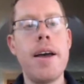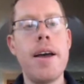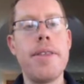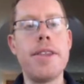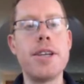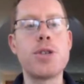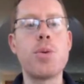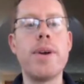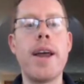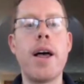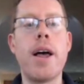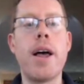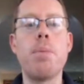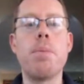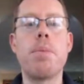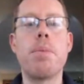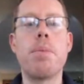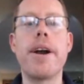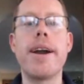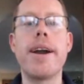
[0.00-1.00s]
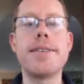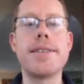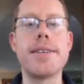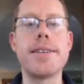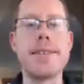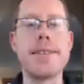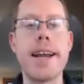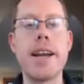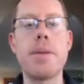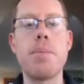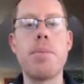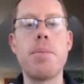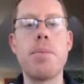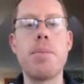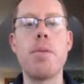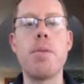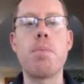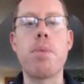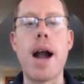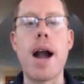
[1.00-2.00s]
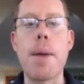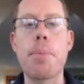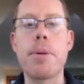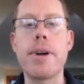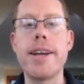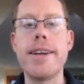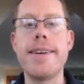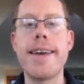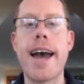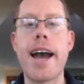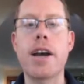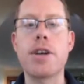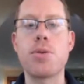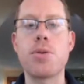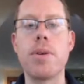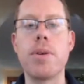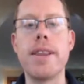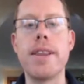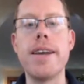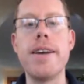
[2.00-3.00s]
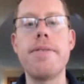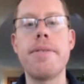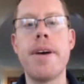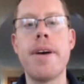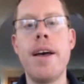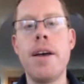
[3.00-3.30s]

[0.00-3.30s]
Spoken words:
This would help bring sustainable property tax relief